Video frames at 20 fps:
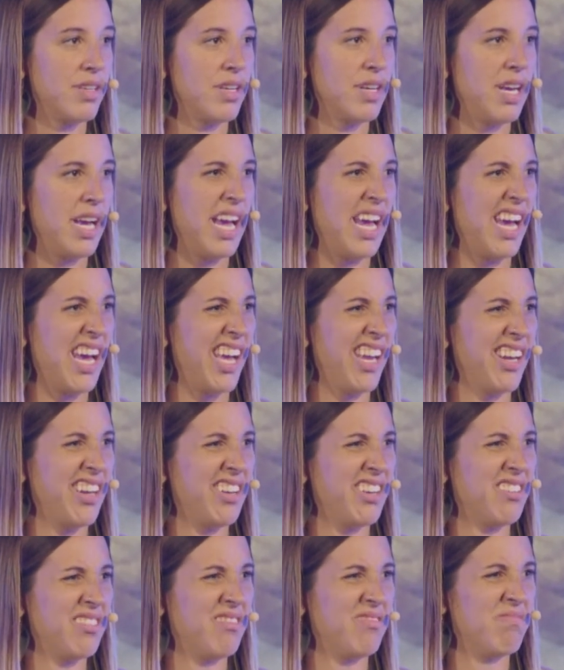
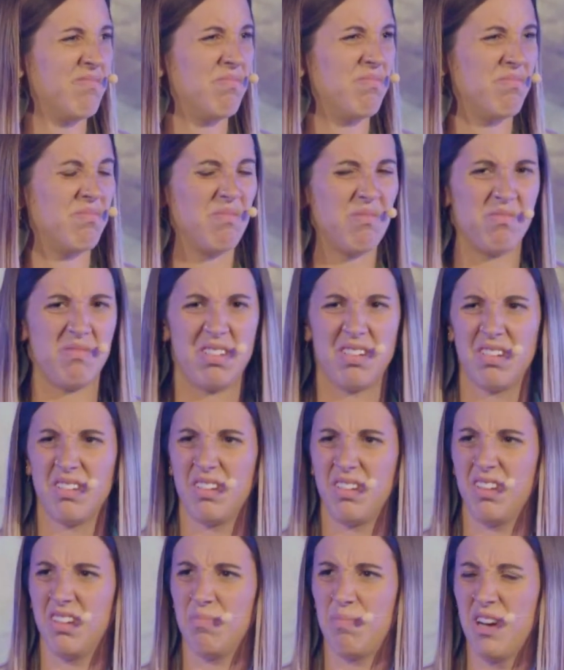And
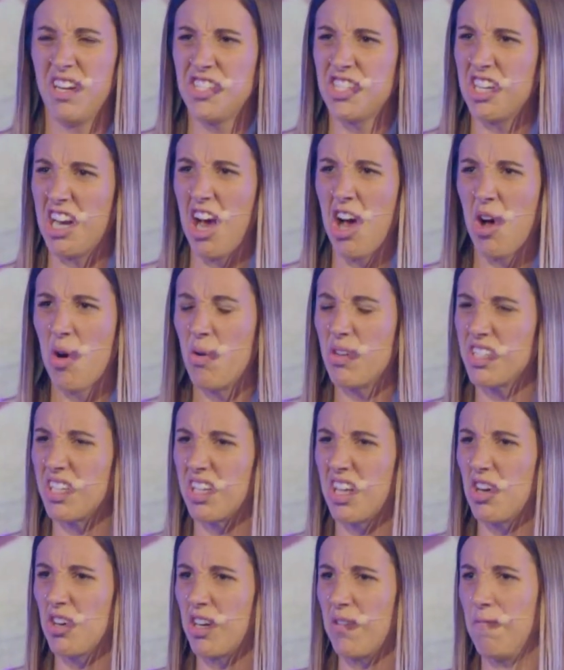Punchinello was a
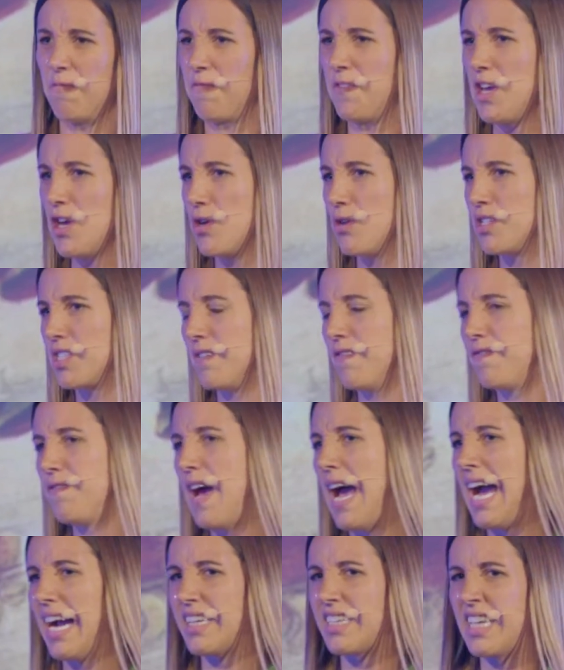little confused. In
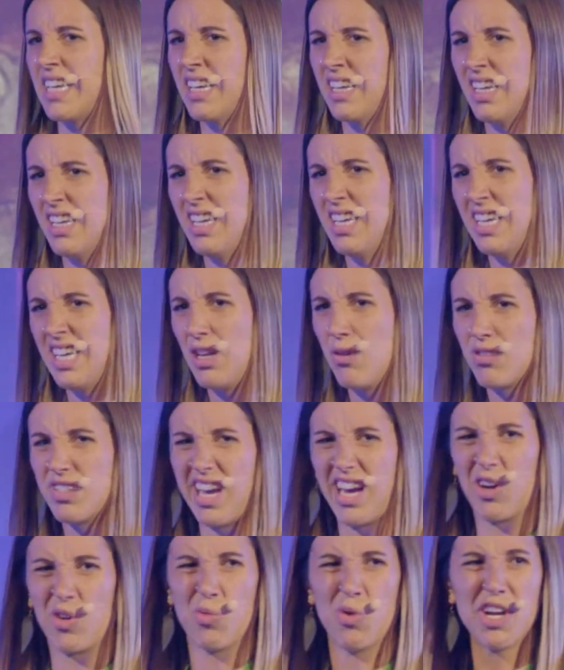fact, he was
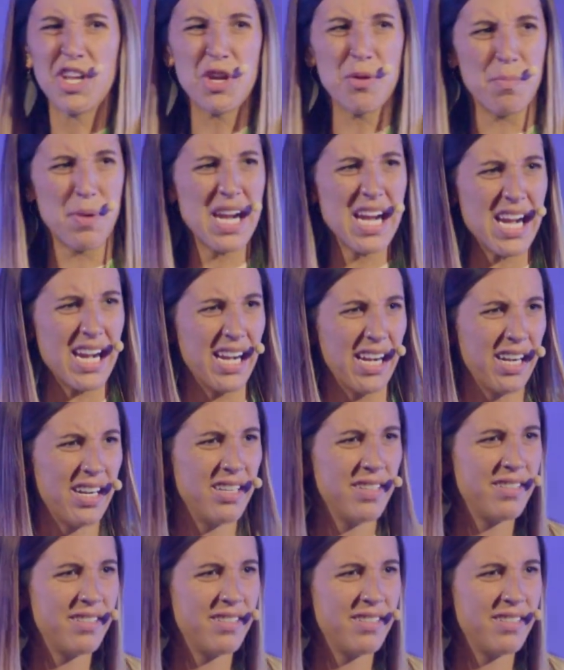like, What do you mean?